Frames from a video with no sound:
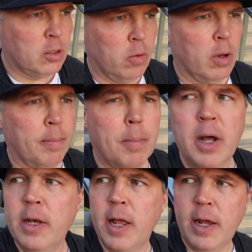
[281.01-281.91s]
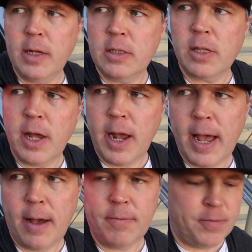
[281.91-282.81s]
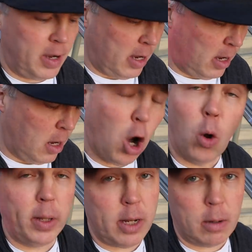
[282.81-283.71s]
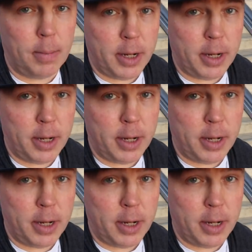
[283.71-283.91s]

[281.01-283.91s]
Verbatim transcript: So on Mondays they have, uh, only on